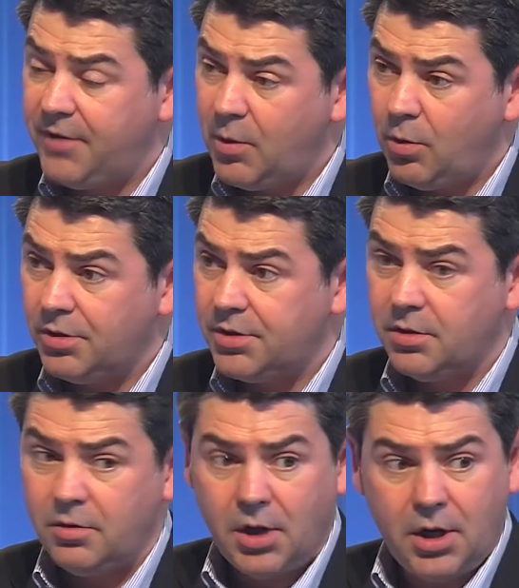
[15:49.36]
they want
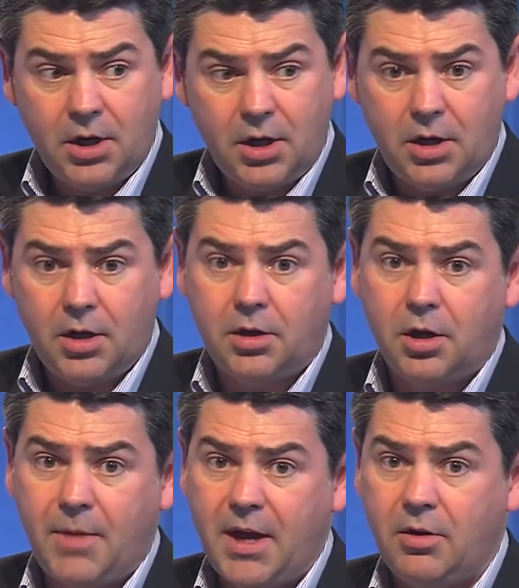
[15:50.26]
to
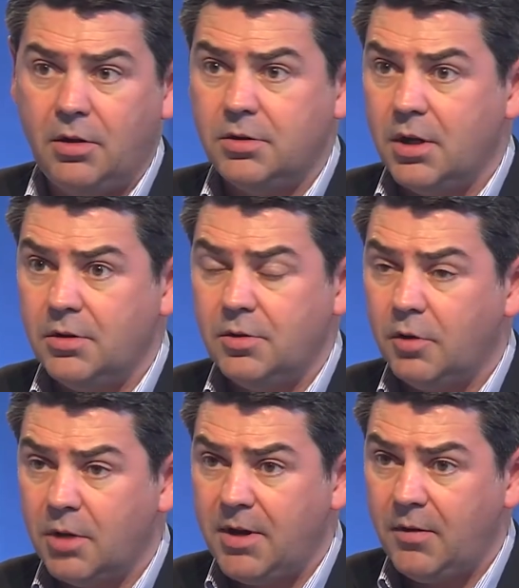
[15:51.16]
come out and
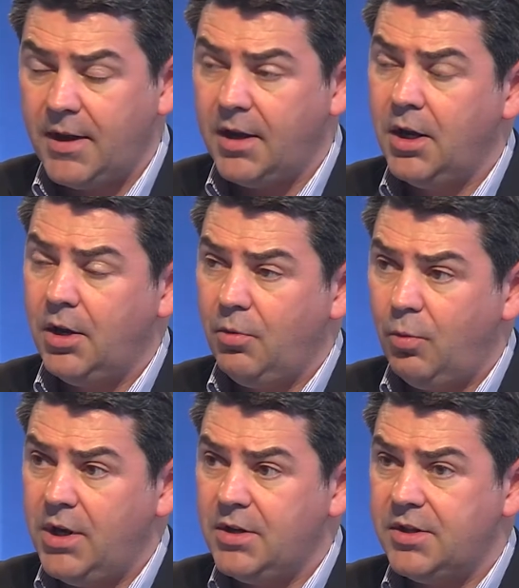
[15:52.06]
talk about that.
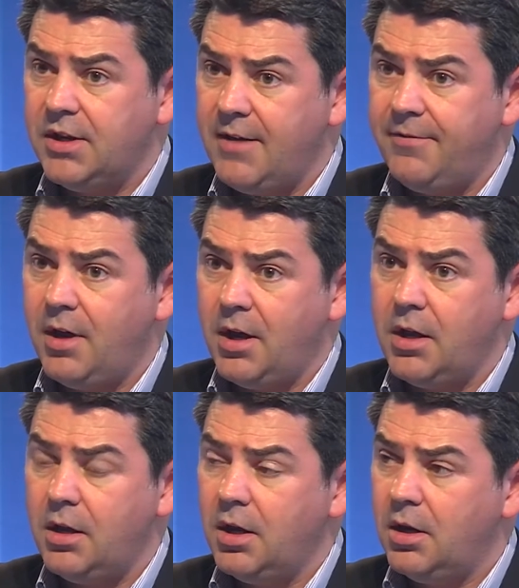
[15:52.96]
We as the
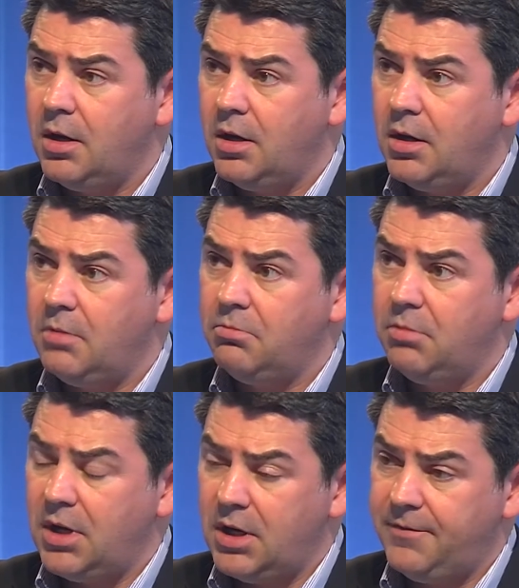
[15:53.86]
FA
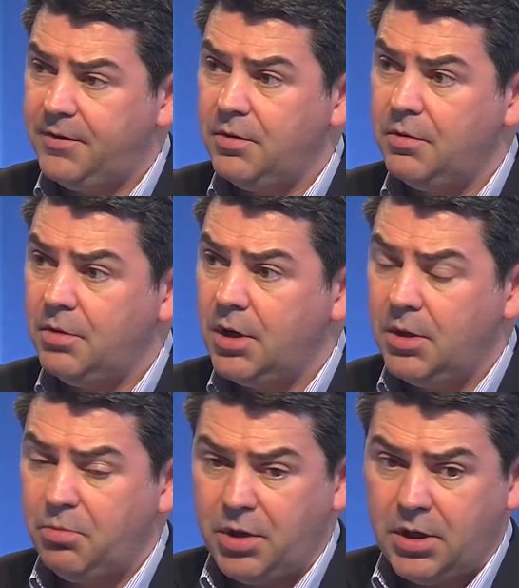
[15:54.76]
have to
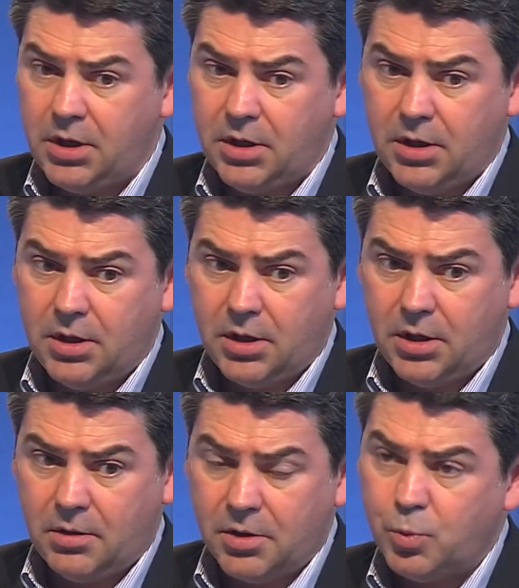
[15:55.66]
be
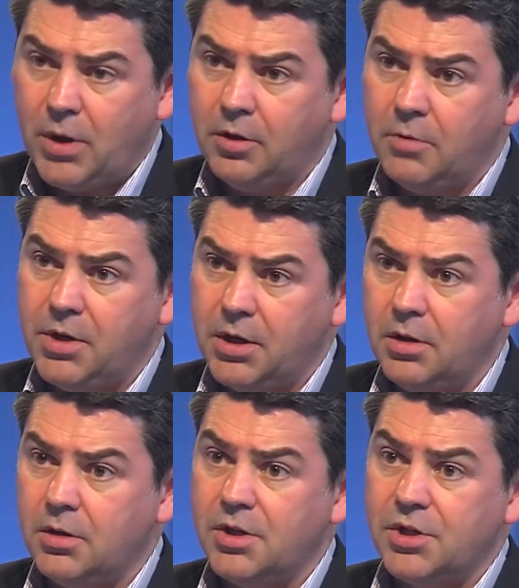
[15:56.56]
as welcoming
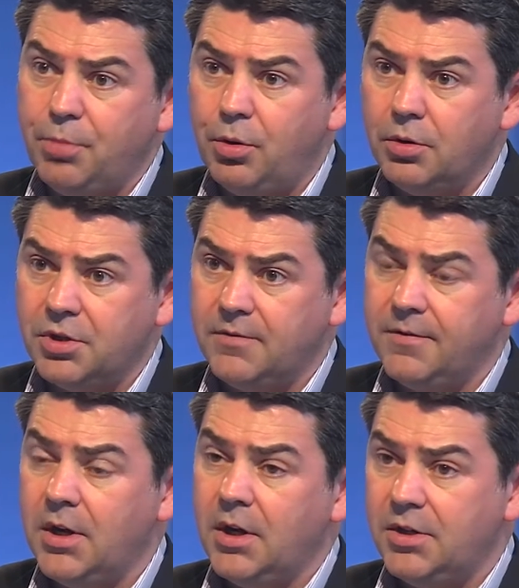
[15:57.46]
and as supportive
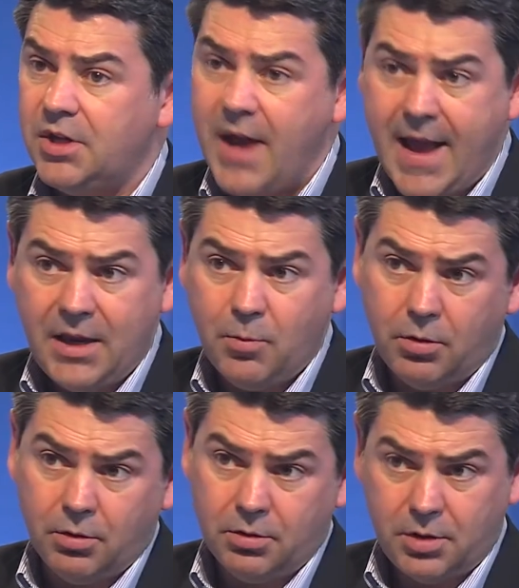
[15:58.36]
to
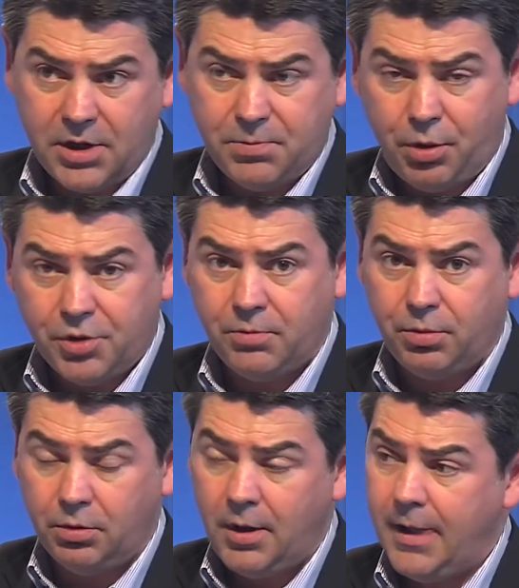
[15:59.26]
anyone as
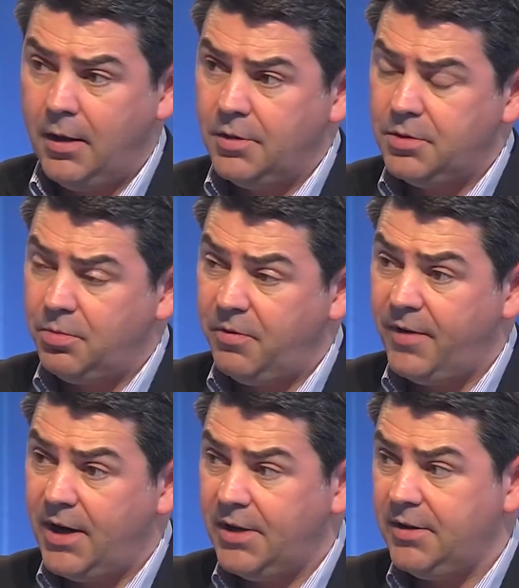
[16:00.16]
possible to
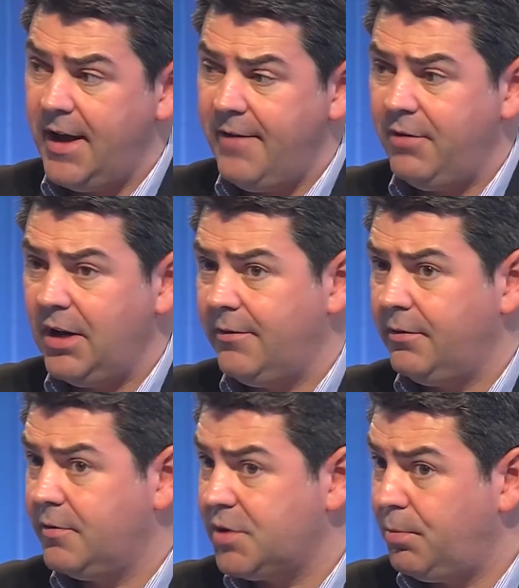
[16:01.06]
provide every level
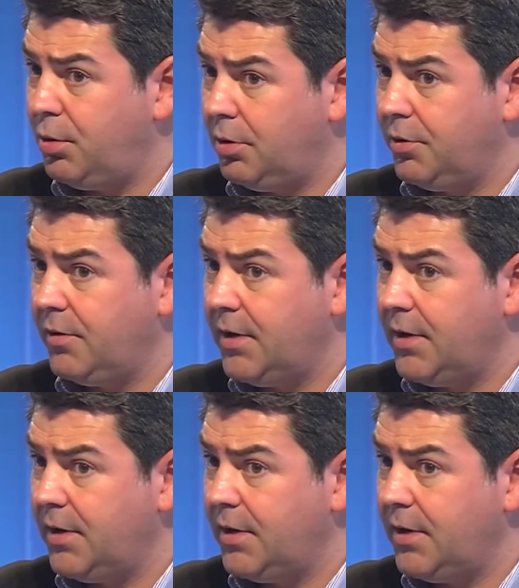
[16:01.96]
of support that